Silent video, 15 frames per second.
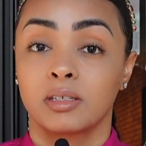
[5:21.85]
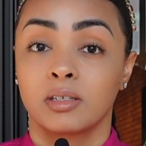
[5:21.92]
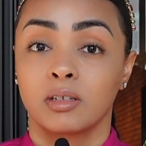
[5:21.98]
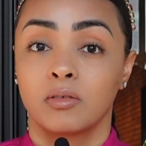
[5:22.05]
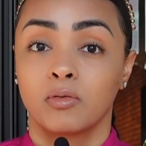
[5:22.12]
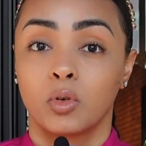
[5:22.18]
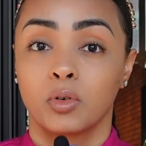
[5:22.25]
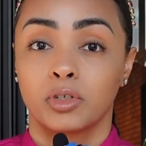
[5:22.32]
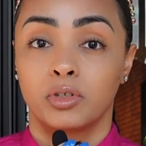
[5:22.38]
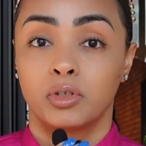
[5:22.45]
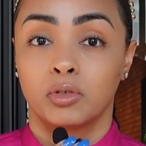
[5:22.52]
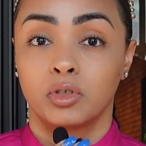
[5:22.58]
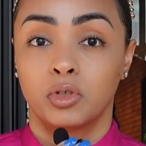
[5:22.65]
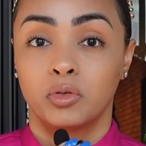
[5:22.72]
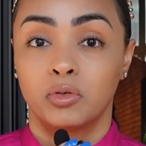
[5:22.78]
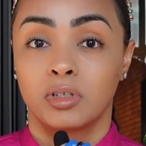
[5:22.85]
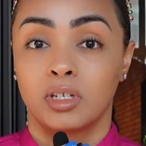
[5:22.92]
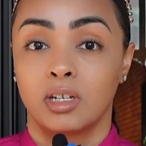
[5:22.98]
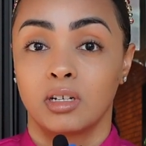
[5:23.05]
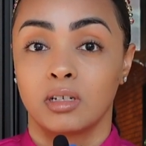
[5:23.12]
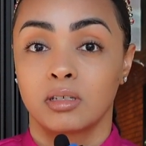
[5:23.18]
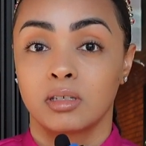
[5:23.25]
of course, you're
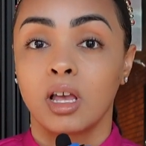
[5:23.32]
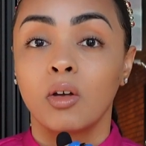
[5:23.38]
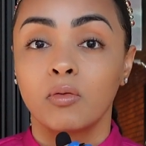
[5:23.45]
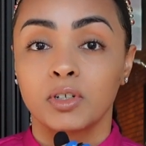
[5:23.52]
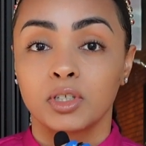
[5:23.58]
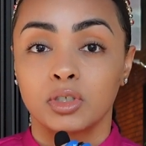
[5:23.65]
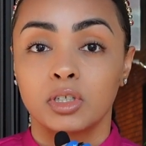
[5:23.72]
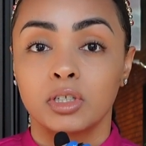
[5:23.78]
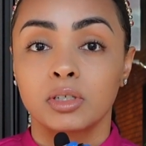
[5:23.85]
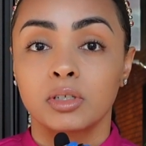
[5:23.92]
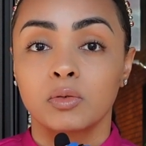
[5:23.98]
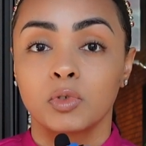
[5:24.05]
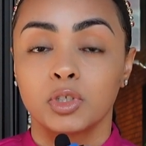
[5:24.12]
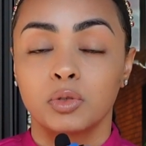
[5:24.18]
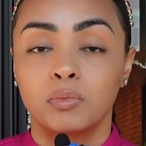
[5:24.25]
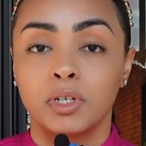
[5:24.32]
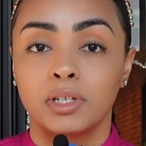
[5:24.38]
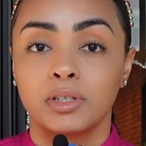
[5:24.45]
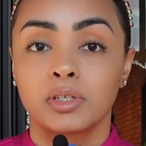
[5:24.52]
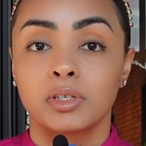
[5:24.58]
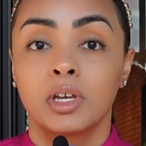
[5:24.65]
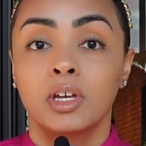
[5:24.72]
choosing selfishness, which
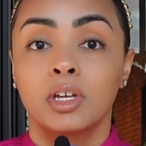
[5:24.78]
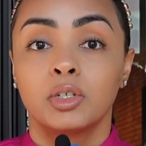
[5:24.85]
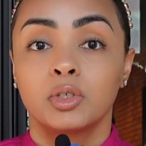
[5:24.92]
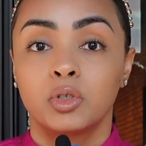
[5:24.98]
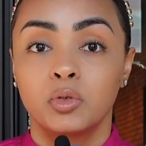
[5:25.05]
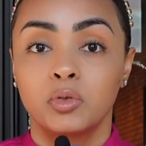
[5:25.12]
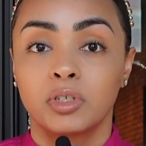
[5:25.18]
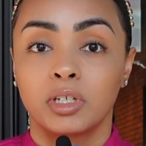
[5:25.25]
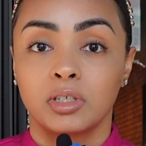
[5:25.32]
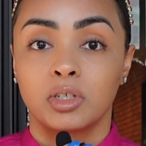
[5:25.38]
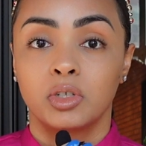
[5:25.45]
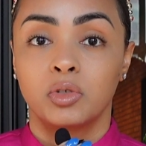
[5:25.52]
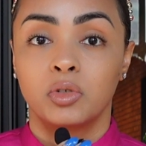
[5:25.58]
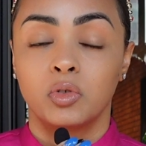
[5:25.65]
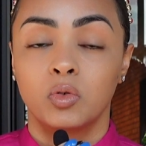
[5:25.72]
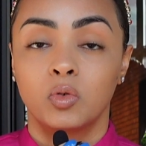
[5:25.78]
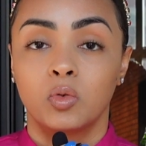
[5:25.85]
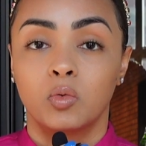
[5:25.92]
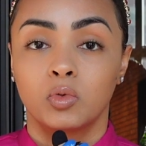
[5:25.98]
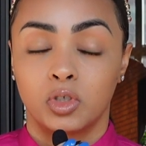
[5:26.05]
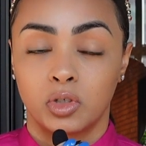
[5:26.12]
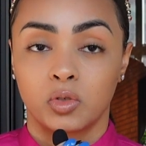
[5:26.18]
means choosing to do
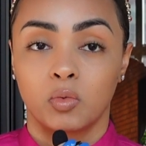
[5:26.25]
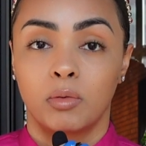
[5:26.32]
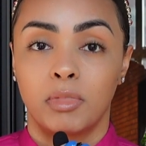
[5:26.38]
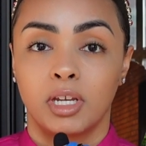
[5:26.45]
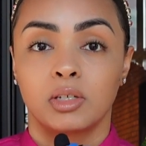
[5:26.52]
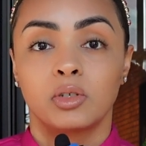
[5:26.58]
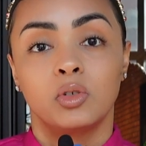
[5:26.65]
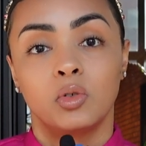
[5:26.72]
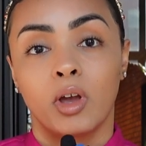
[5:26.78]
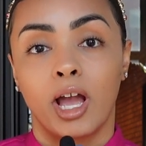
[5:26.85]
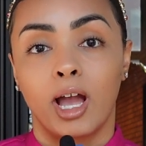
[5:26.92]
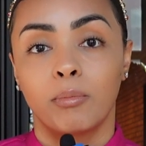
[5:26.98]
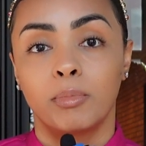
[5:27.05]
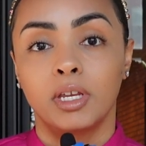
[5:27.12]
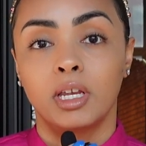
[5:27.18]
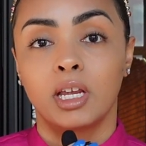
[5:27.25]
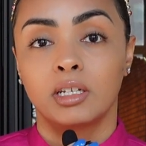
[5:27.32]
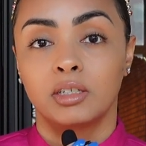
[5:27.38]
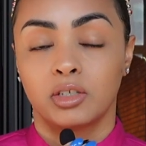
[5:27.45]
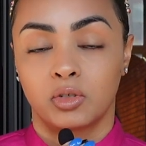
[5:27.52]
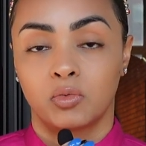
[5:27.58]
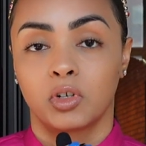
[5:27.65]
just what makes you happy and
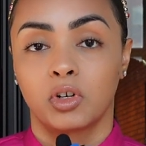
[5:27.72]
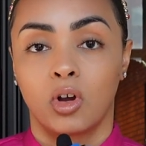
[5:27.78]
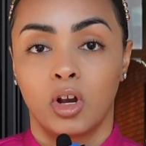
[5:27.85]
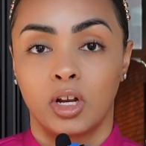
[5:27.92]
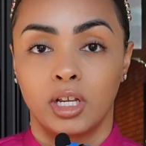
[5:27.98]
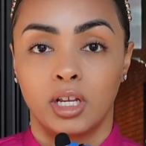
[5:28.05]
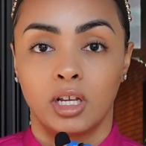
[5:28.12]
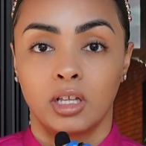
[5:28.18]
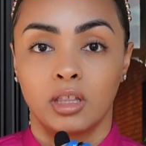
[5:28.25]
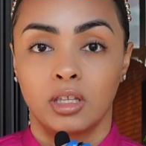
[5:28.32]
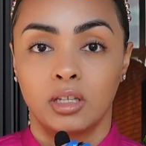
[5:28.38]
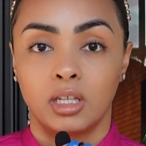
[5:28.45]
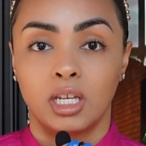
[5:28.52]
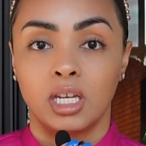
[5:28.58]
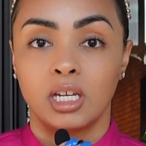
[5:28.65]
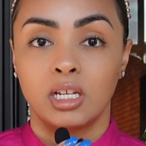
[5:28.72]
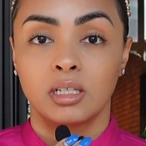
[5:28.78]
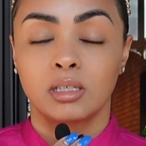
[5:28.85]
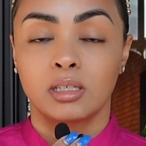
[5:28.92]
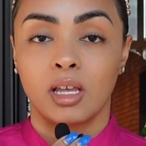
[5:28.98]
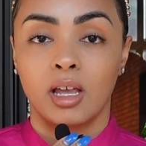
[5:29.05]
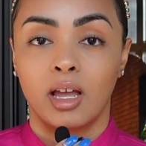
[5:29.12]
disregarding the
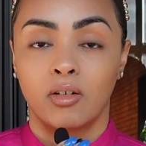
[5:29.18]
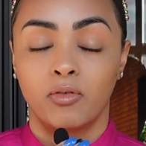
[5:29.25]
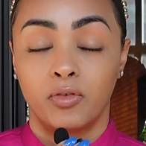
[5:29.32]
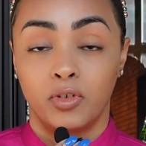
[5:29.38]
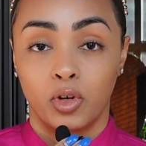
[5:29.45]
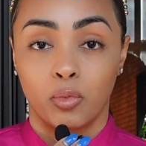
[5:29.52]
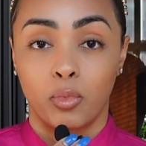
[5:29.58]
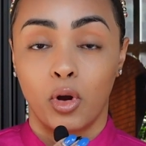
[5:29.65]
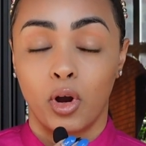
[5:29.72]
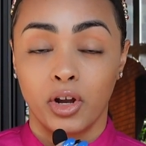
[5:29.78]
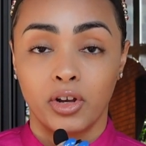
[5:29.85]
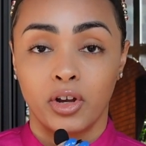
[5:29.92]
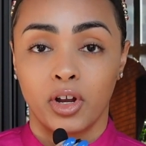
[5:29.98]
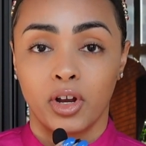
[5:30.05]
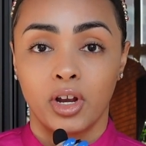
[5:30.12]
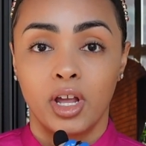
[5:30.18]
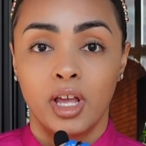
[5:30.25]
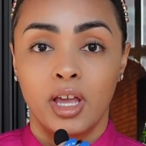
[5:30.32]
needs of your partner.